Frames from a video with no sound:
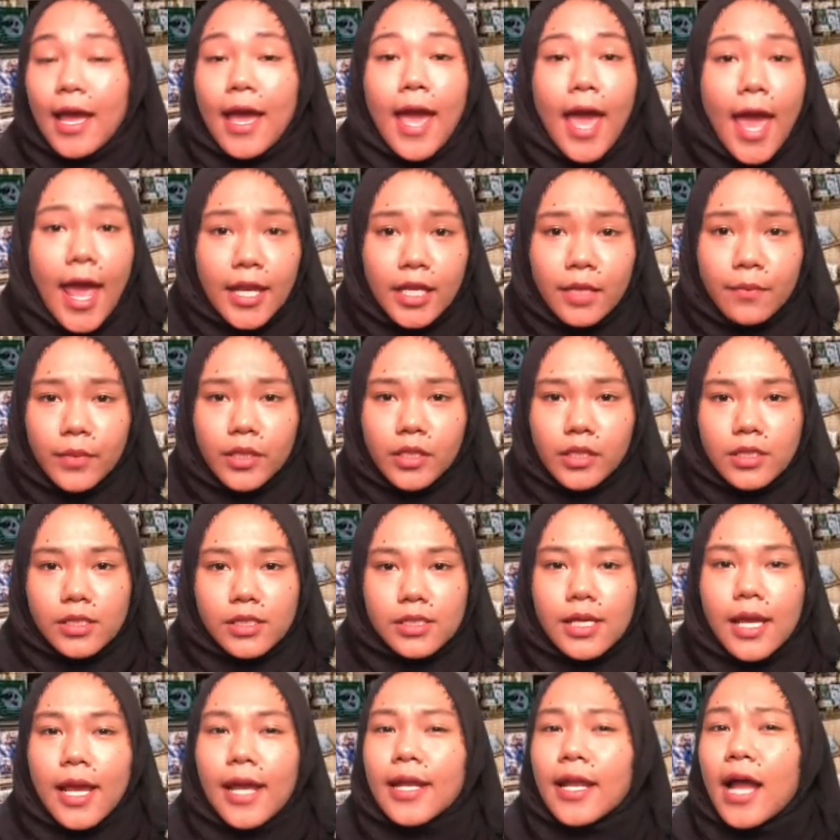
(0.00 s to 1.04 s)
animals,
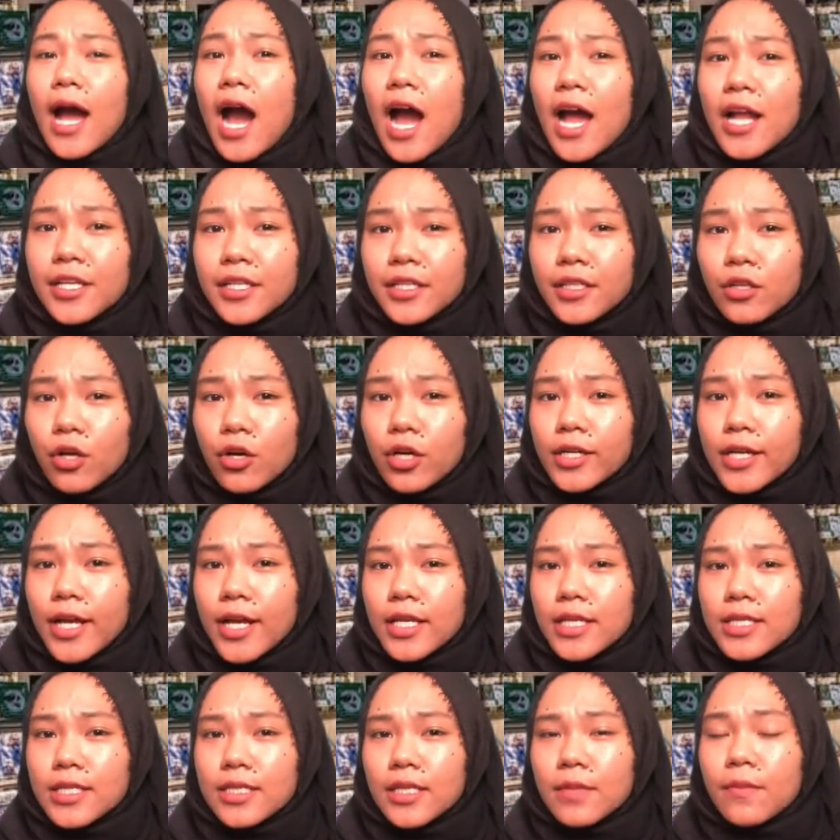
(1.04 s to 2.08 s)
and other
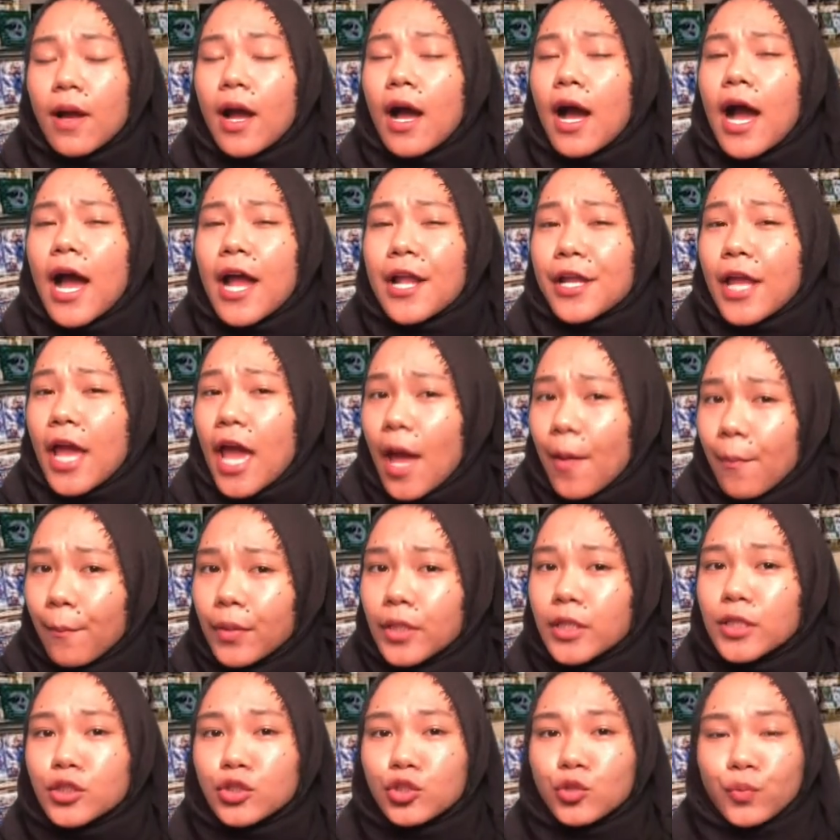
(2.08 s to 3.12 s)
organisms are
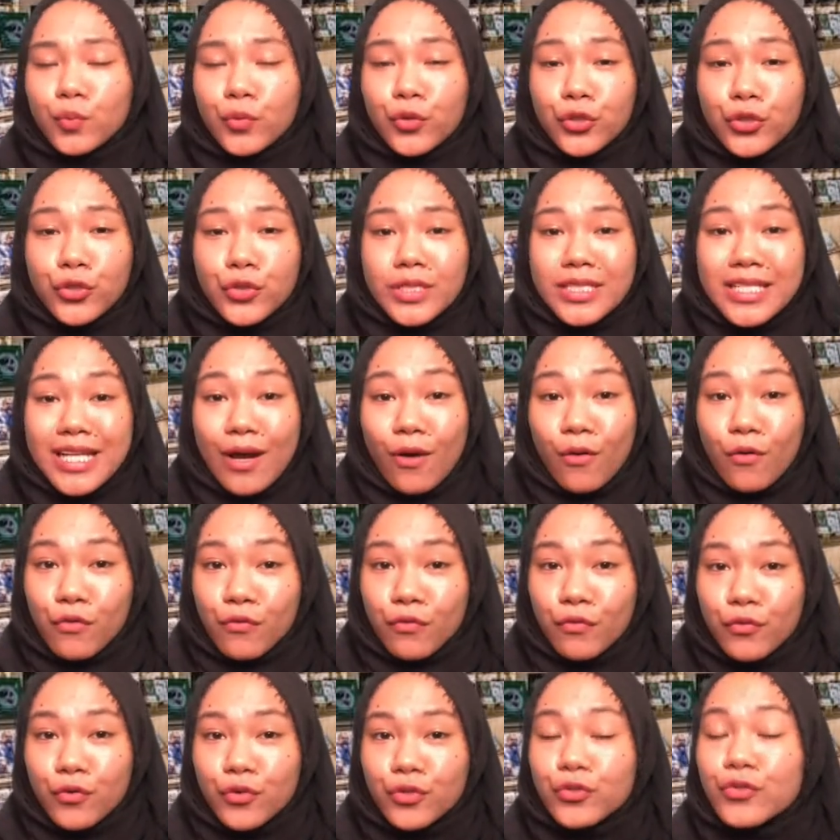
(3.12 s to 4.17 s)
unable to produce their own
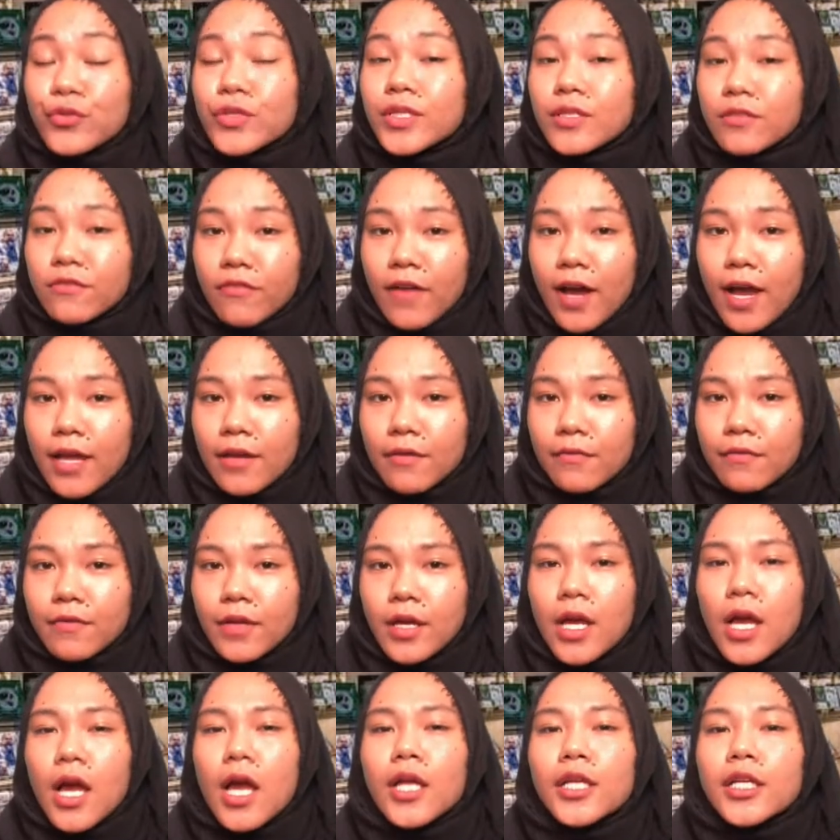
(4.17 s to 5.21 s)
food to survive.
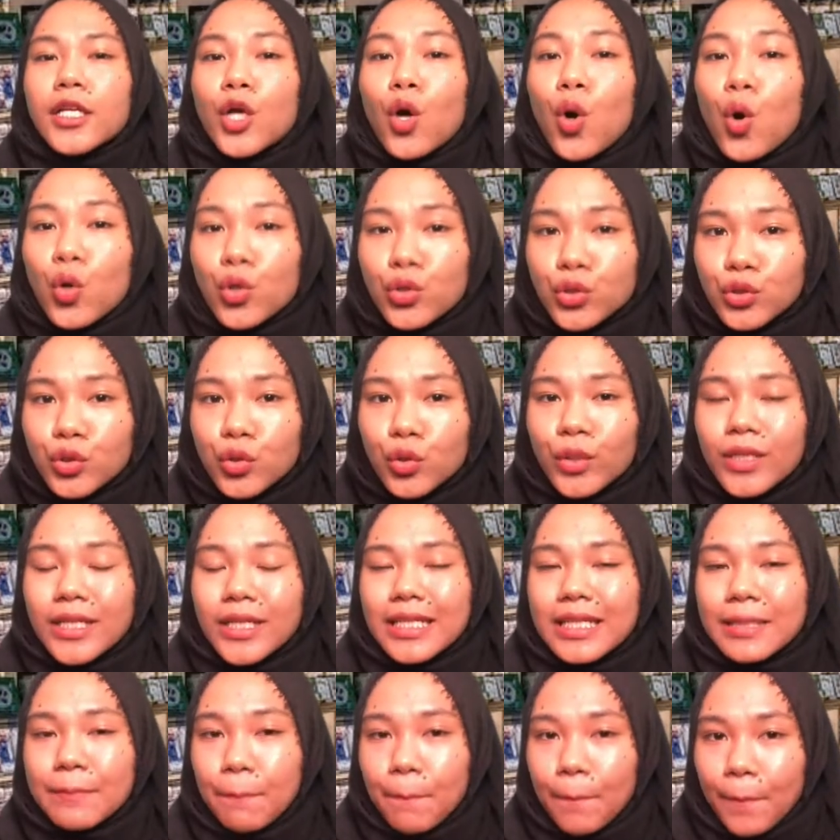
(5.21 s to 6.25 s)
They also
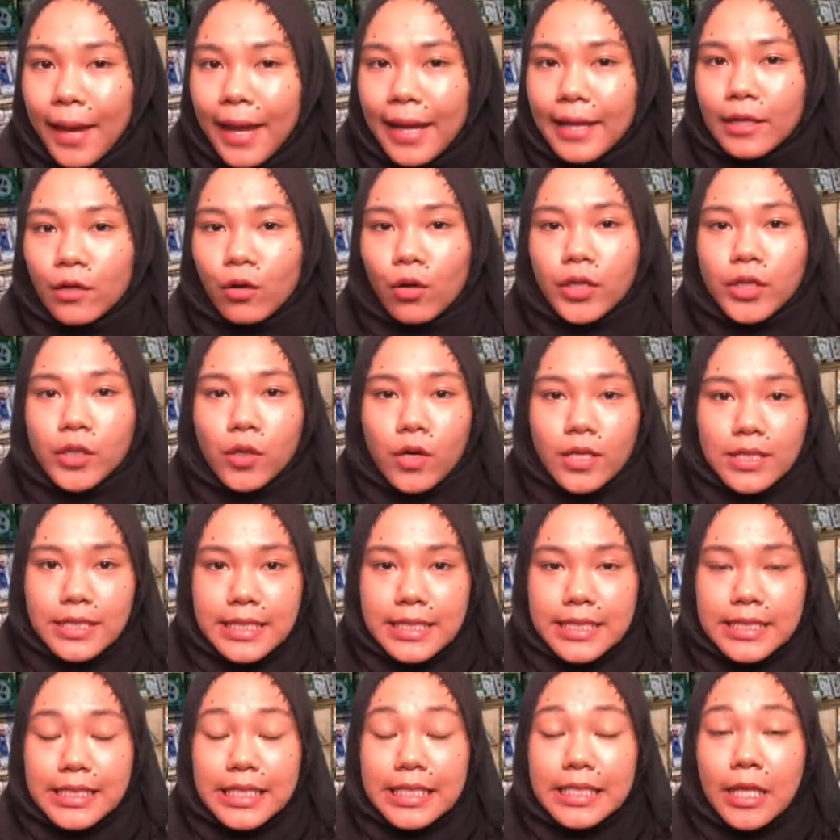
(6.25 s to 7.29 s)
depend on the
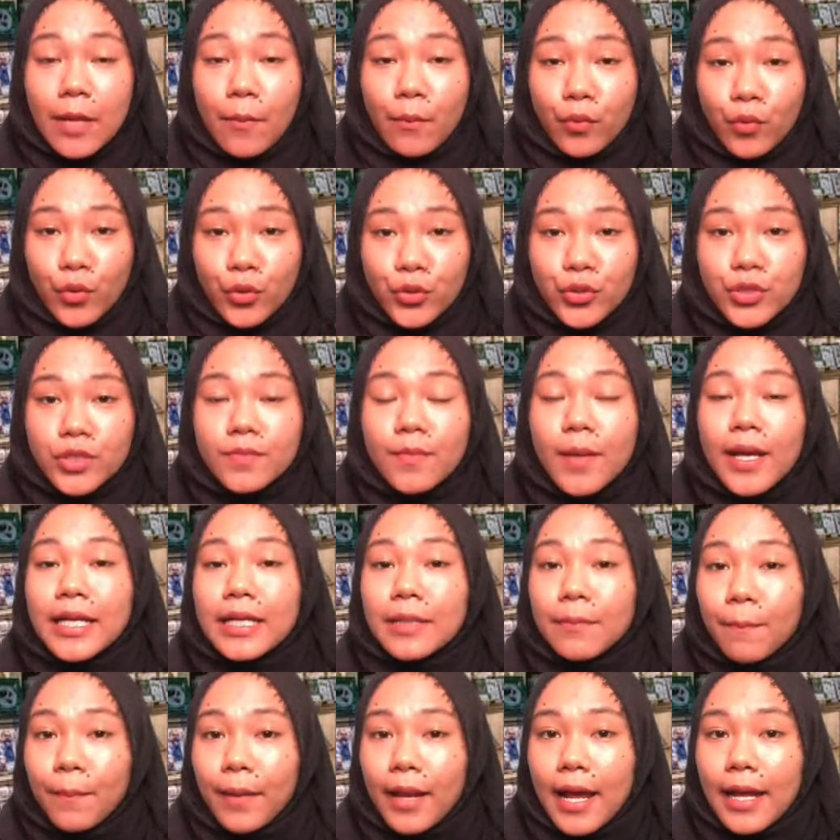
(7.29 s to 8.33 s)
oxygen that produced by the
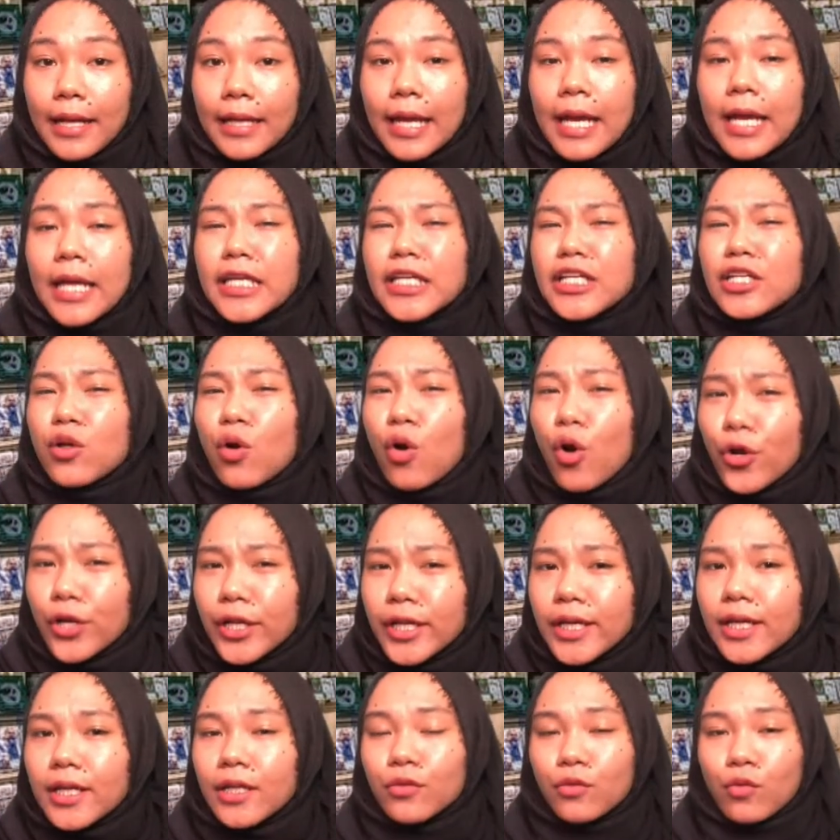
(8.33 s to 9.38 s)
plant in
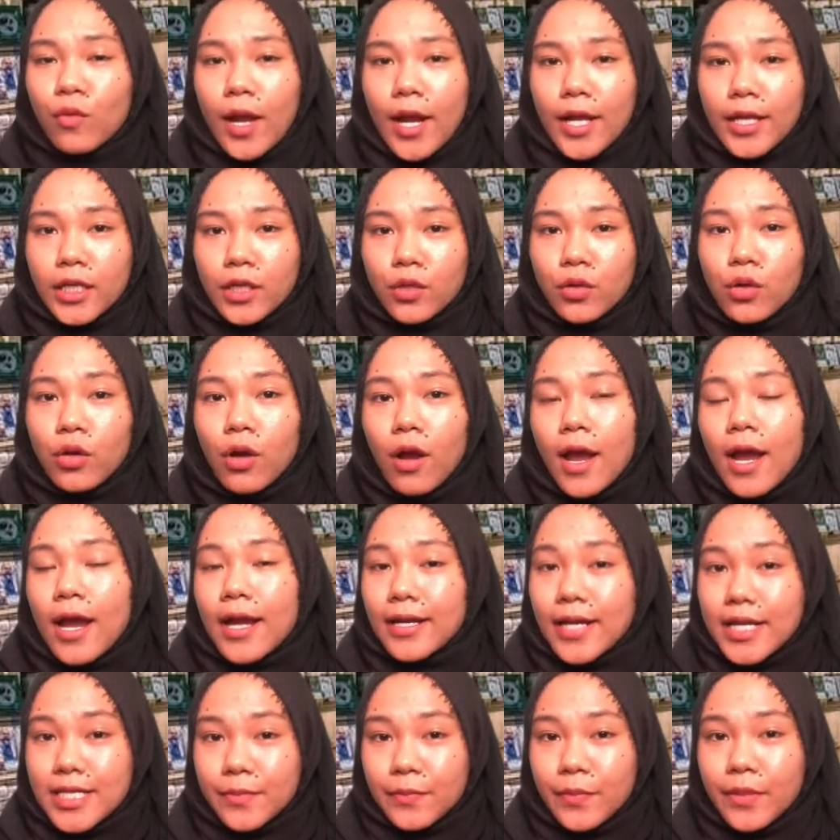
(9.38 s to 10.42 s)
order to undergo
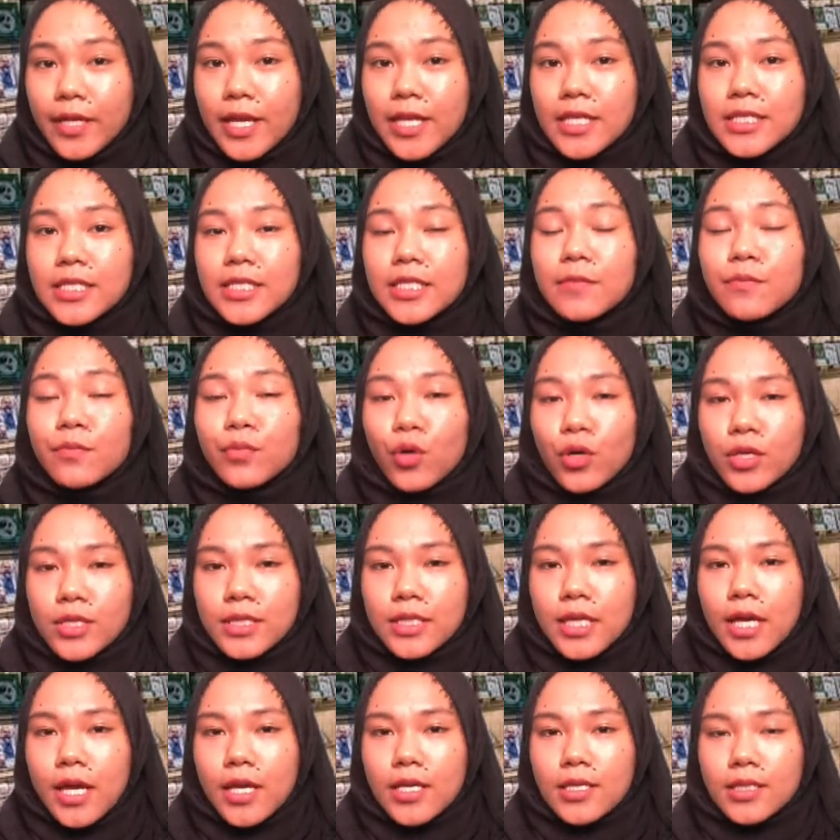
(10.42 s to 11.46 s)
respiration
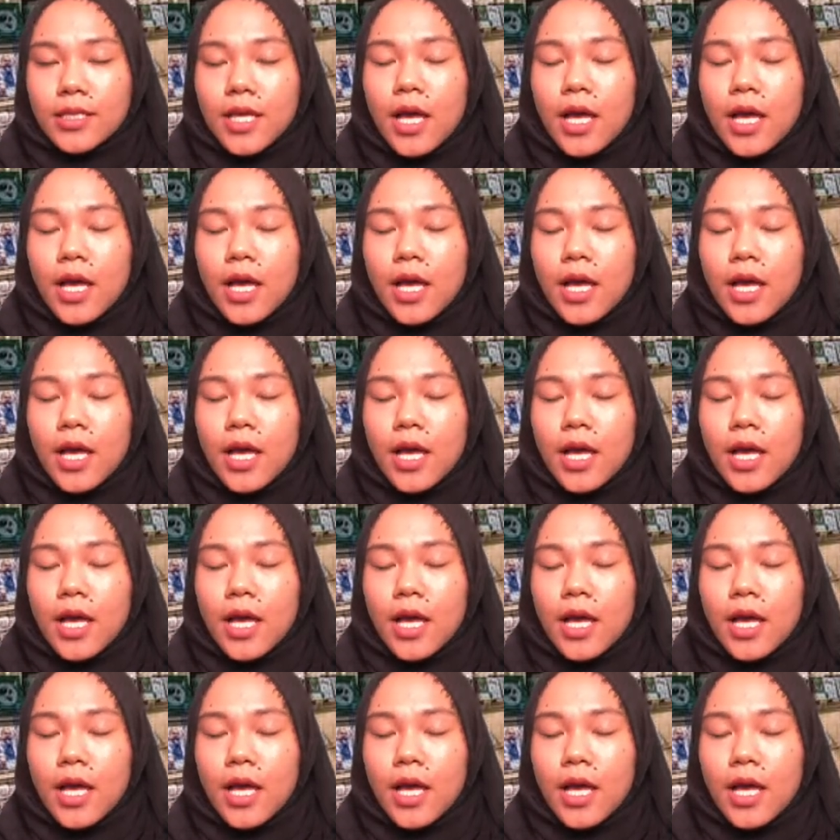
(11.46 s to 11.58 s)
process,